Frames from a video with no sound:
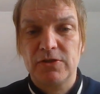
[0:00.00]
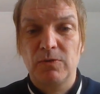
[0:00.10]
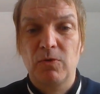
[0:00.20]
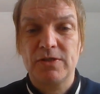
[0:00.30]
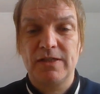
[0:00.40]
there
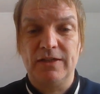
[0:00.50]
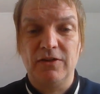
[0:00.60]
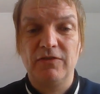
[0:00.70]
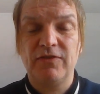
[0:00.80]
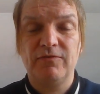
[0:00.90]
wasn't
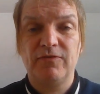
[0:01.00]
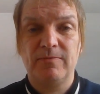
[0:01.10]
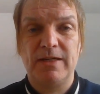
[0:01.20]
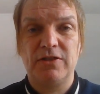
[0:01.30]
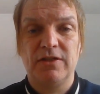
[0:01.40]
enough
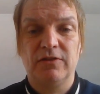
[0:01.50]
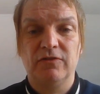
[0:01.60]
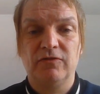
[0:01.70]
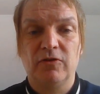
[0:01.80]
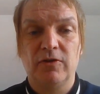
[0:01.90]
information in the
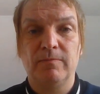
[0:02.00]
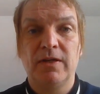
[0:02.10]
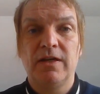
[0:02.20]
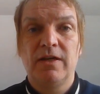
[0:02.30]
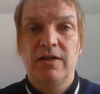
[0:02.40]
form
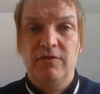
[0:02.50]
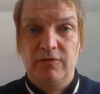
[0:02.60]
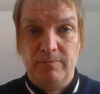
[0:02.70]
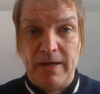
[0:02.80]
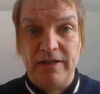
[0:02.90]

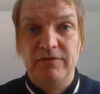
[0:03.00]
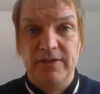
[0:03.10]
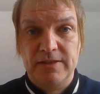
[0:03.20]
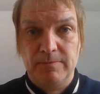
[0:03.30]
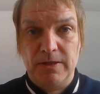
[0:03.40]
for
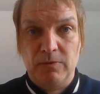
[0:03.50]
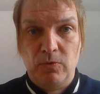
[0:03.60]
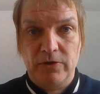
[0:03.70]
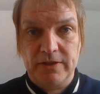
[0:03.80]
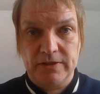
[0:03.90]
benefit to be
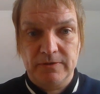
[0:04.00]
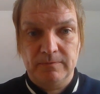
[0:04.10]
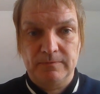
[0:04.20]
awarded.